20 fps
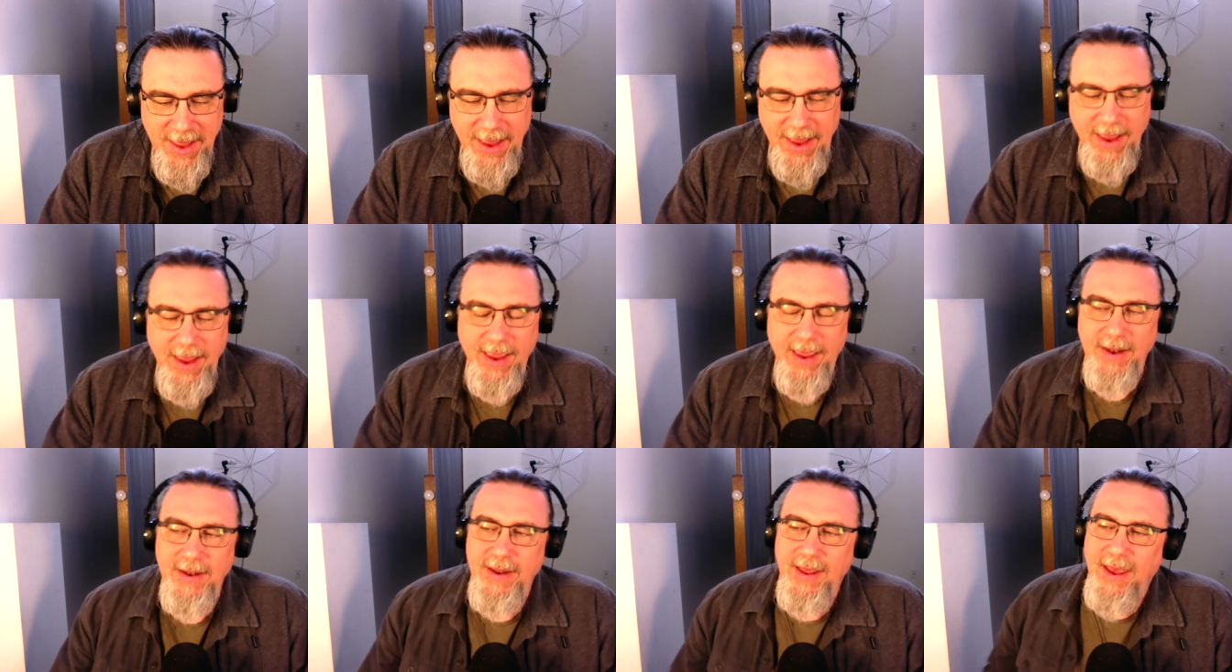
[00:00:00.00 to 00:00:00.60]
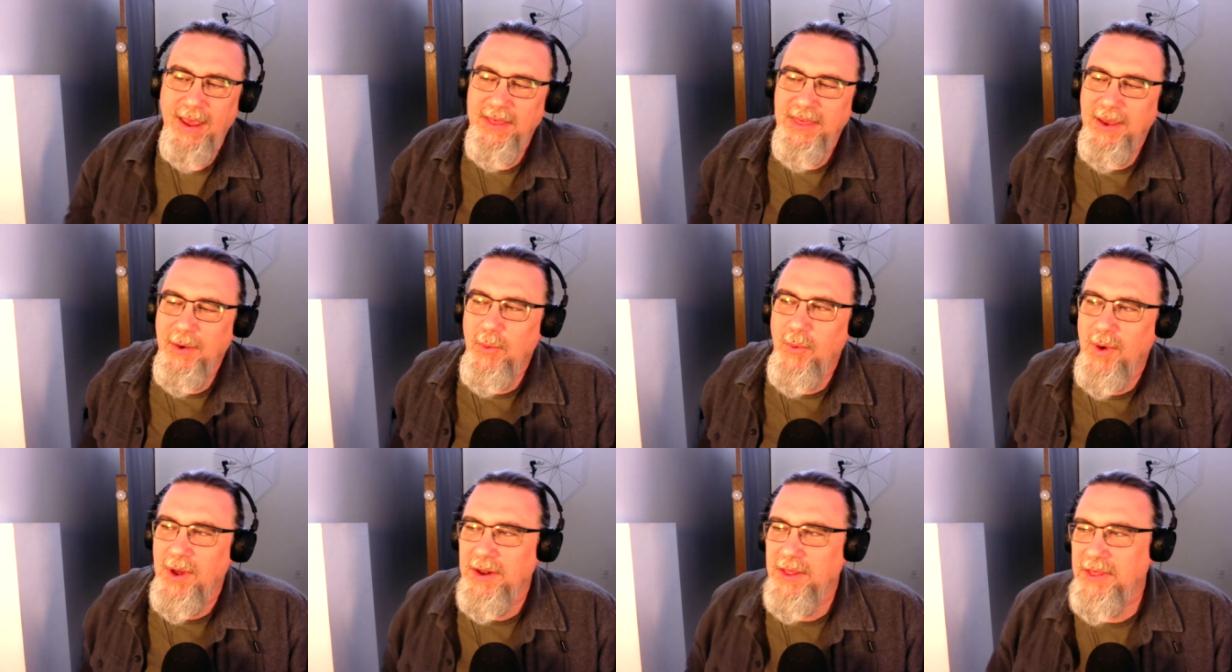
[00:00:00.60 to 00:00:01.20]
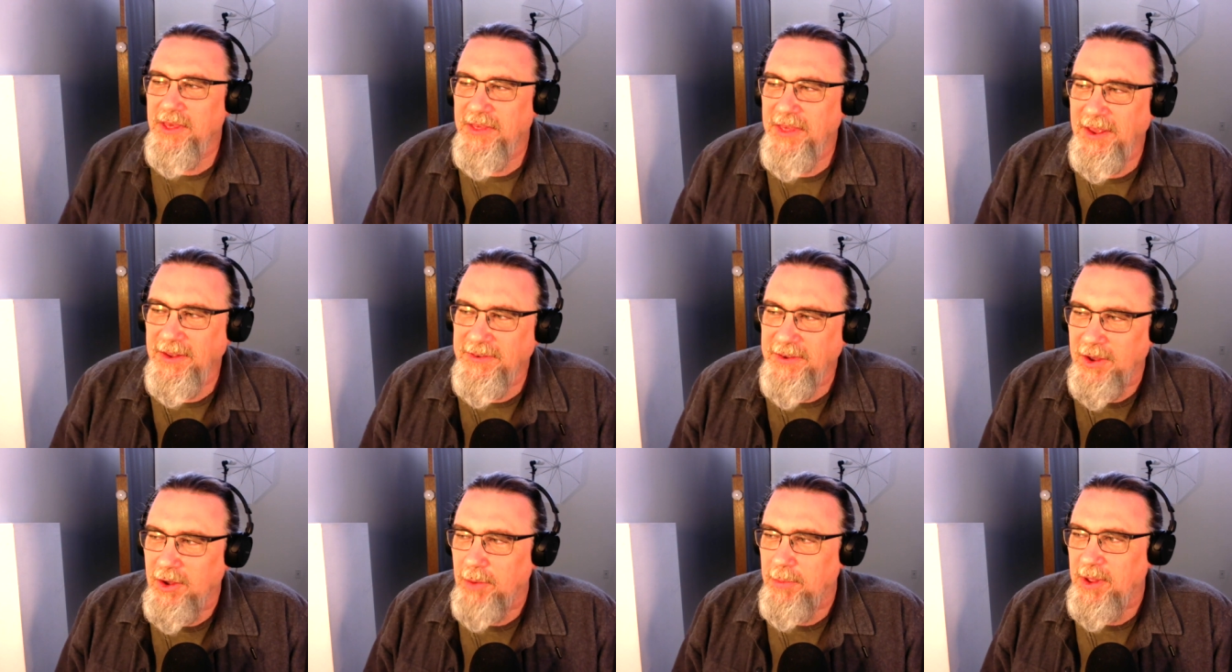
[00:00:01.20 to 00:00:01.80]
And I think one of the
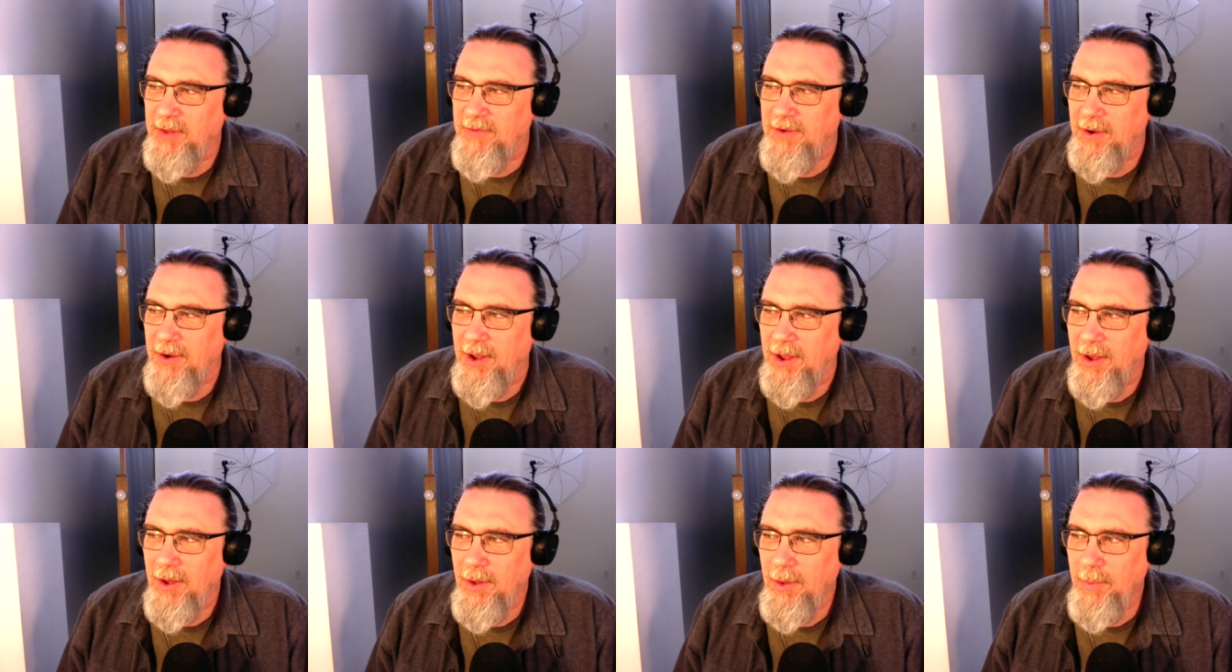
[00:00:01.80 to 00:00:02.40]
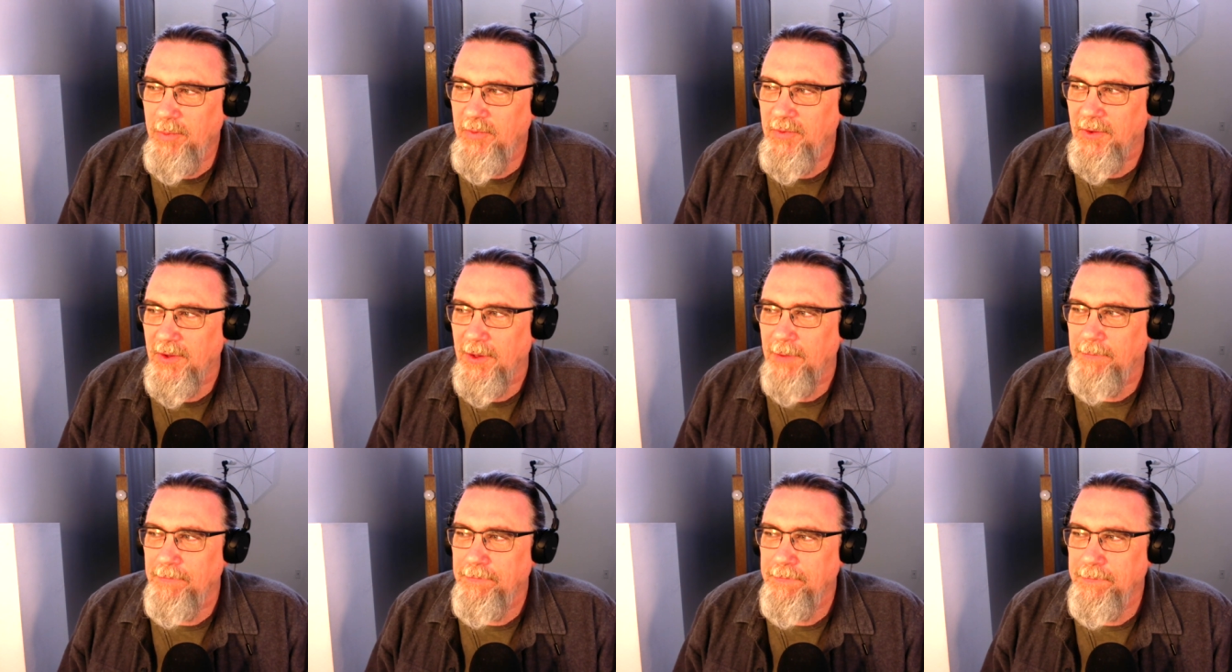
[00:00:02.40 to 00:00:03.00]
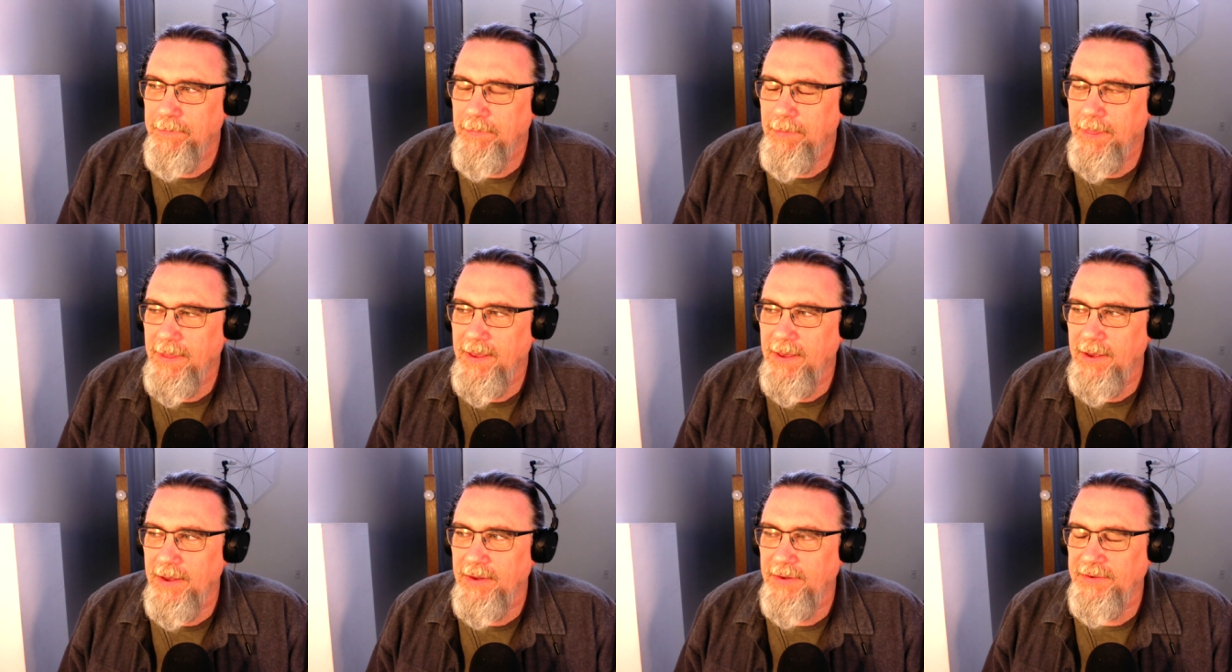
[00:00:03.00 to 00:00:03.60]
things that could be very helpful
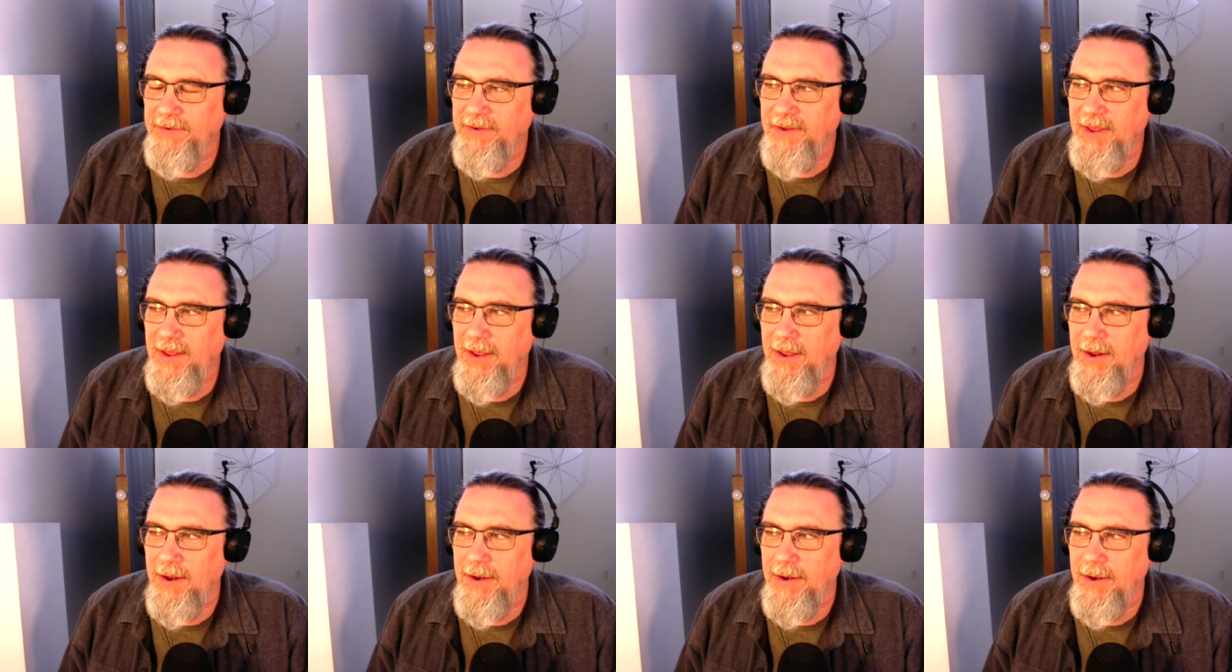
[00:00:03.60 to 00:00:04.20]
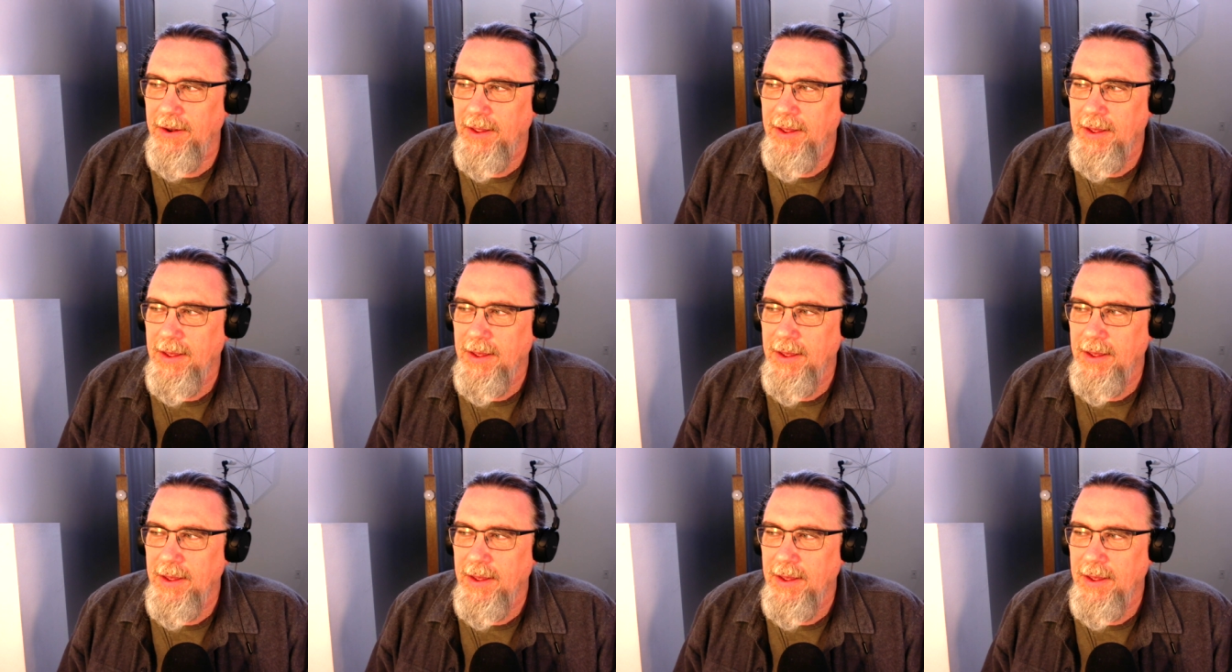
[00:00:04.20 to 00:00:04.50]
is in